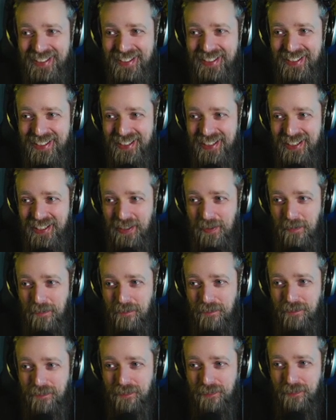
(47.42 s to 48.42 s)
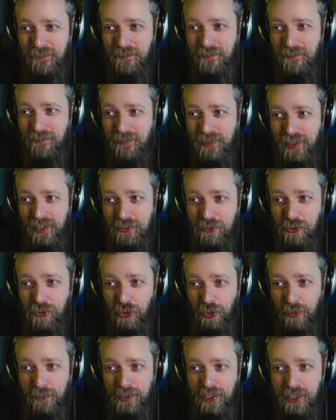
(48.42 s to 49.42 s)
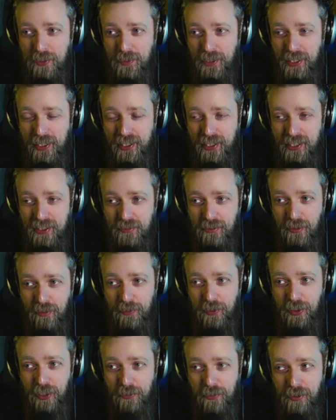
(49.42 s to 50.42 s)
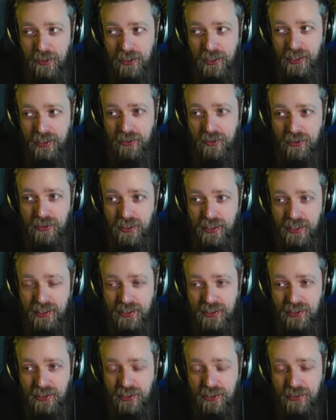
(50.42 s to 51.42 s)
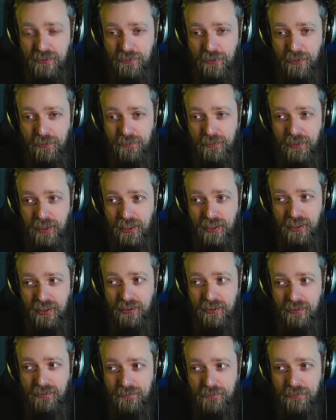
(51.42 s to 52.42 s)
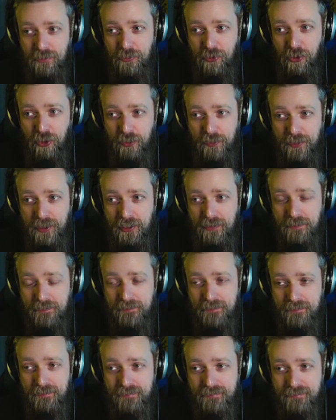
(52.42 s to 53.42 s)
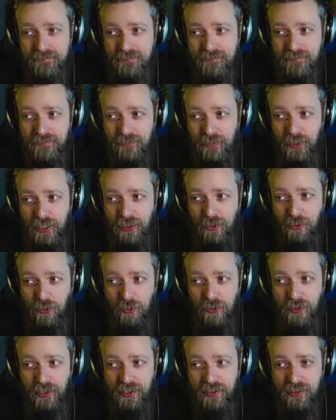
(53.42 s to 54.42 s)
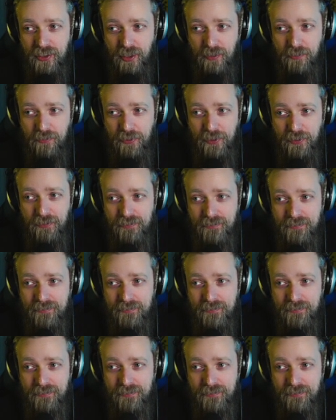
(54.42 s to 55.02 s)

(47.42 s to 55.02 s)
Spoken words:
A German-speaking SMW community. It looks like this is from Germany, where cool things come from.